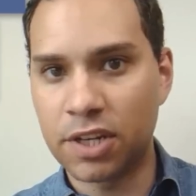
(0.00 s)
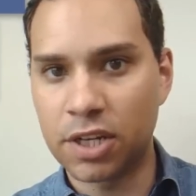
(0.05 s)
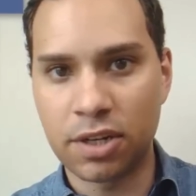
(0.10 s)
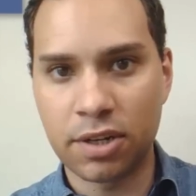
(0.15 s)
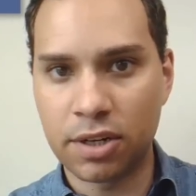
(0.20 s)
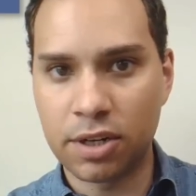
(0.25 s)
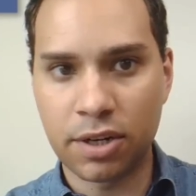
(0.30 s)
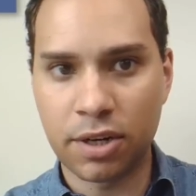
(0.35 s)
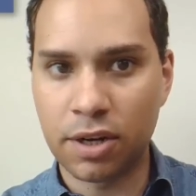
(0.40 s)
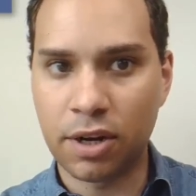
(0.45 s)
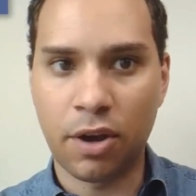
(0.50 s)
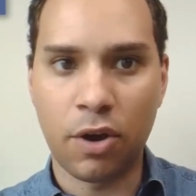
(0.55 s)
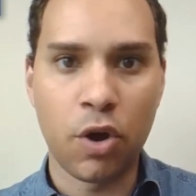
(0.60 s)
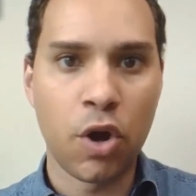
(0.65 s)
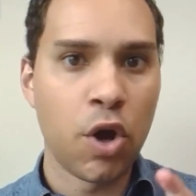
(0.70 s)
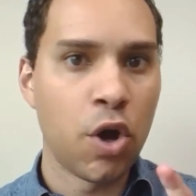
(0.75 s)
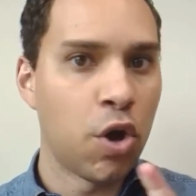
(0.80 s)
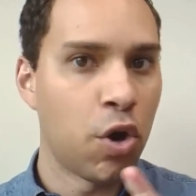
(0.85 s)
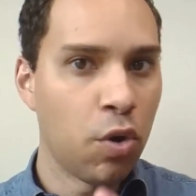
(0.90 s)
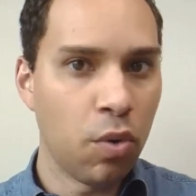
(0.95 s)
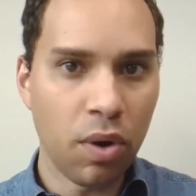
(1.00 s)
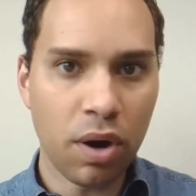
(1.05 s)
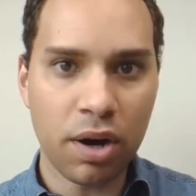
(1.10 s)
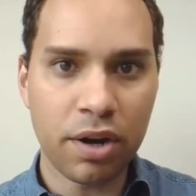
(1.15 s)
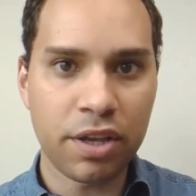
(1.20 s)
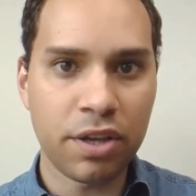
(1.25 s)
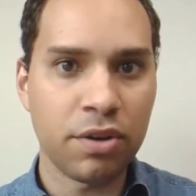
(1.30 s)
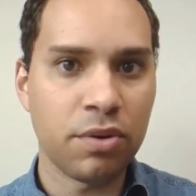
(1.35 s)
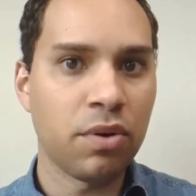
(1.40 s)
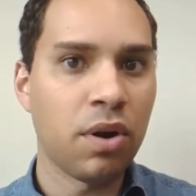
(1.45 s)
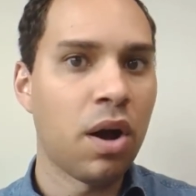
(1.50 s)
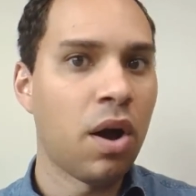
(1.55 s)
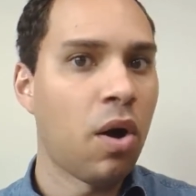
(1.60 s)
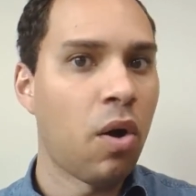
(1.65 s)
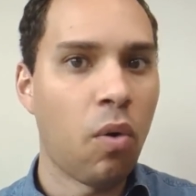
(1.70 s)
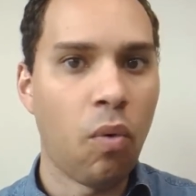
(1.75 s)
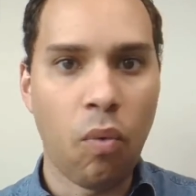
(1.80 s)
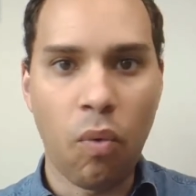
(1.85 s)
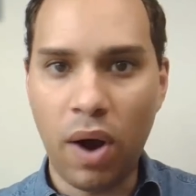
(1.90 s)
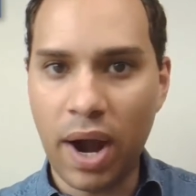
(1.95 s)
No, no, no, no, no. Who are you?
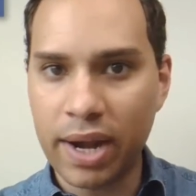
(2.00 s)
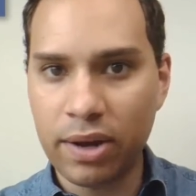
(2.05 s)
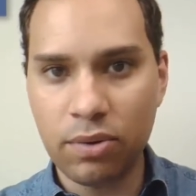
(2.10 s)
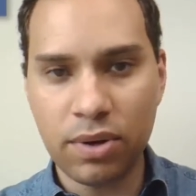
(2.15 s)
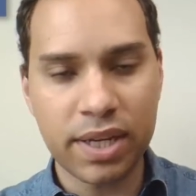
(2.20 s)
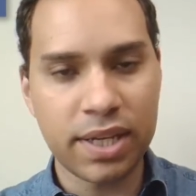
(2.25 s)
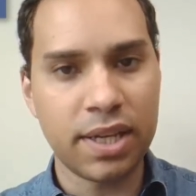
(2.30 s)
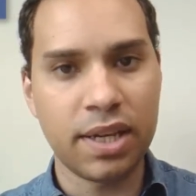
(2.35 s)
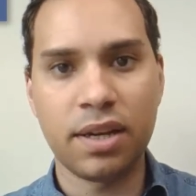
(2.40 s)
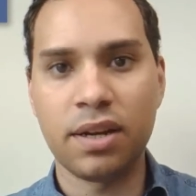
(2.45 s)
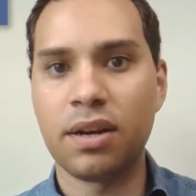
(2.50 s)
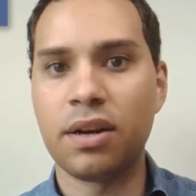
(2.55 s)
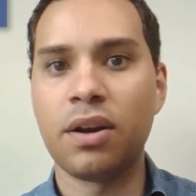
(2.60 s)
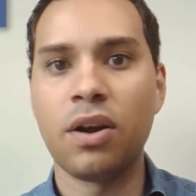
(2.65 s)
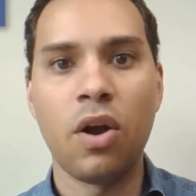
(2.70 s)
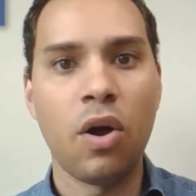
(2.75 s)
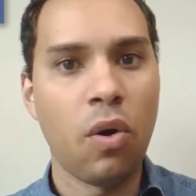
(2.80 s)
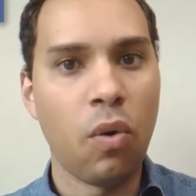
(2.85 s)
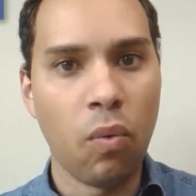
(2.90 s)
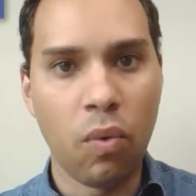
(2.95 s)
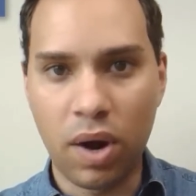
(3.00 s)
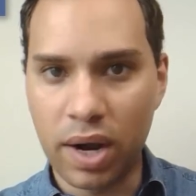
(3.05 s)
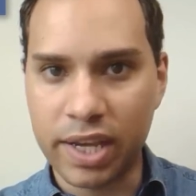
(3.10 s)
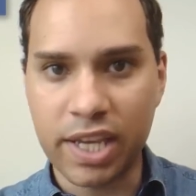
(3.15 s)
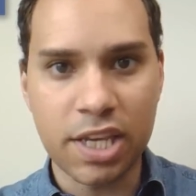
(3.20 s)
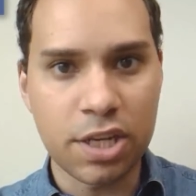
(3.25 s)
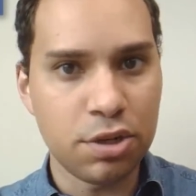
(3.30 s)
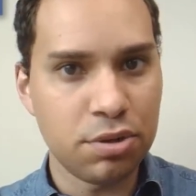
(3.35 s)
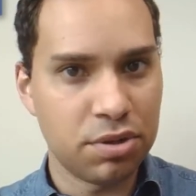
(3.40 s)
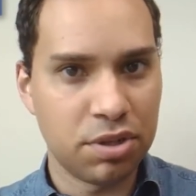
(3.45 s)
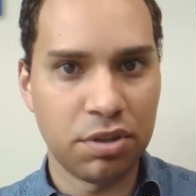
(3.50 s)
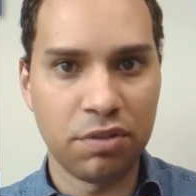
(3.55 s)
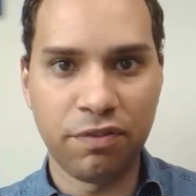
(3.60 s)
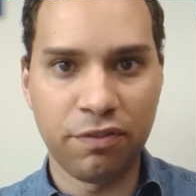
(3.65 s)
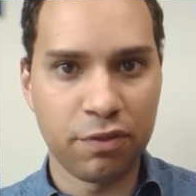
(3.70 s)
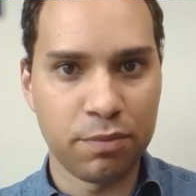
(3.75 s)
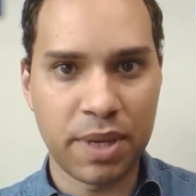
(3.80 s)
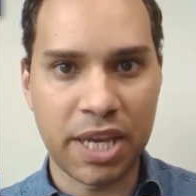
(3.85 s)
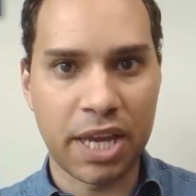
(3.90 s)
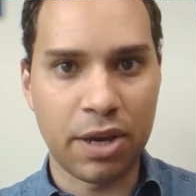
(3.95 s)
Why do I care? What can you do
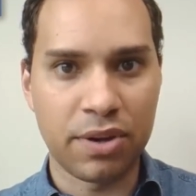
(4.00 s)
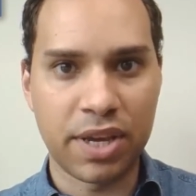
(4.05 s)
for me?